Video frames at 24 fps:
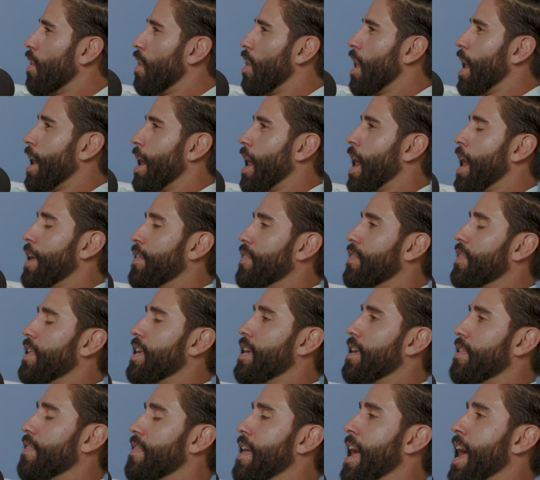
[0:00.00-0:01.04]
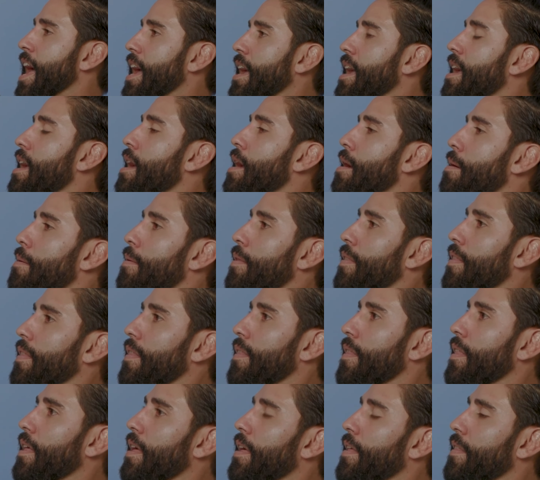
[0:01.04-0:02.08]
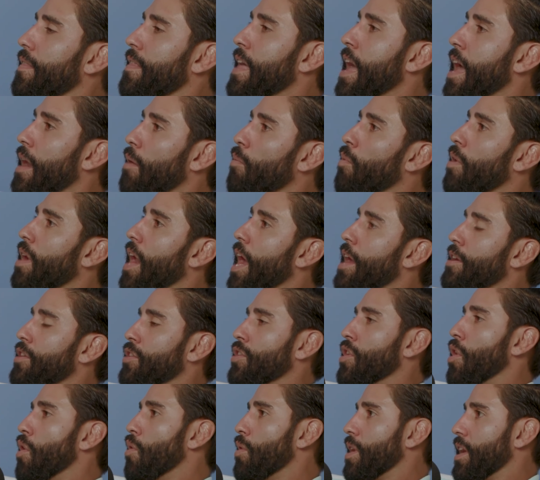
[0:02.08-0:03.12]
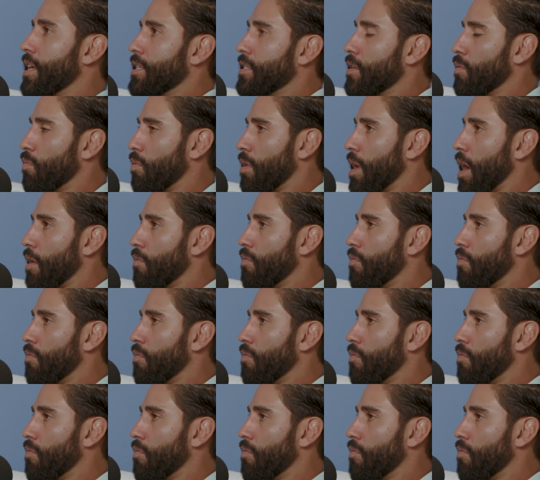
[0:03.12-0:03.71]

So I think that what I notice and what